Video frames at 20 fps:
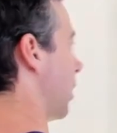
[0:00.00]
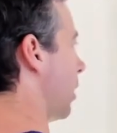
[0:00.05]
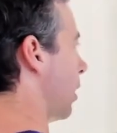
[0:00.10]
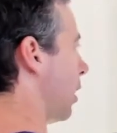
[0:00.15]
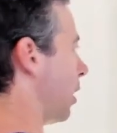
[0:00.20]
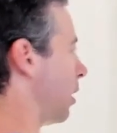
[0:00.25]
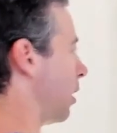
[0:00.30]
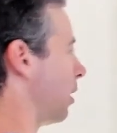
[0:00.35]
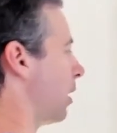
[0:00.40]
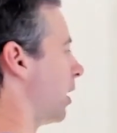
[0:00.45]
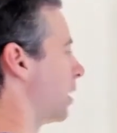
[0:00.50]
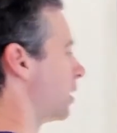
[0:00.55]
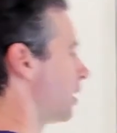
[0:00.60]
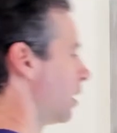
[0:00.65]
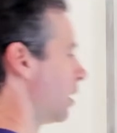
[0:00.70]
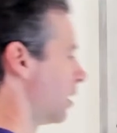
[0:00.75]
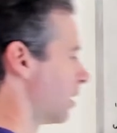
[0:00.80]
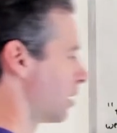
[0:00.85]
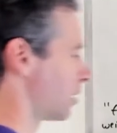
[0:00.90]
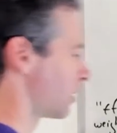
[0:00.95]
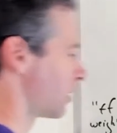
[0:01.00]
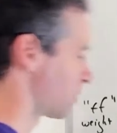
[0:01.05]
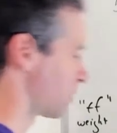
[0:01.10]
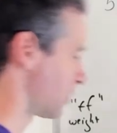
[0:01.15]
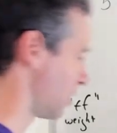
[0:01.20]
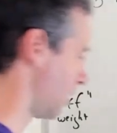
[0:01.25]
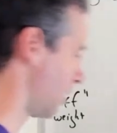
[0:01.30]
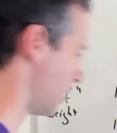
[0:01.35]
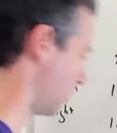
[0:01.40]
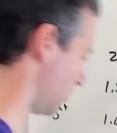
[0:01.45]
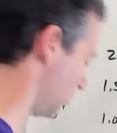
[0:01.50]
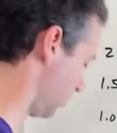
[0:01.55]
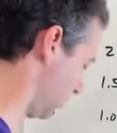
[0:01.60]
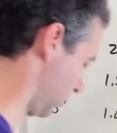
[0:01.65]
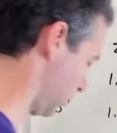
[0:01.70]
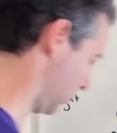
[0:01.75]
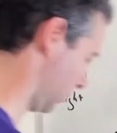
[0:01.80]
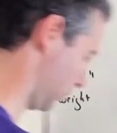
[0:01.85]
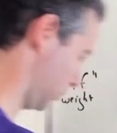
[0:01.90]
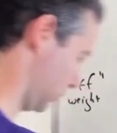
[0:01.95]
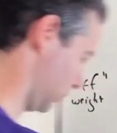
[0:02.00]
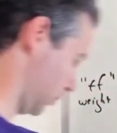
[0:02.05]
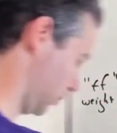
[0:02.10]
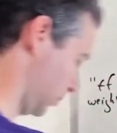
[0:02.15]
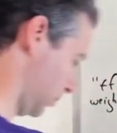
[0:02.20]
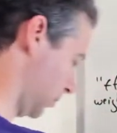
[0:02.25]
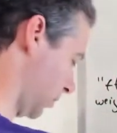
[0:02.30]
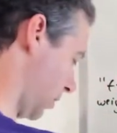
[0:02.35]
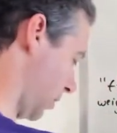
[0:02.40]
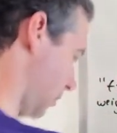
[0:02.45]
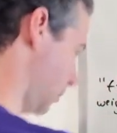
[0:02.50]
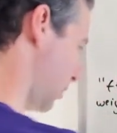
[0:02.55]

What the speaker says: All right, so we'll go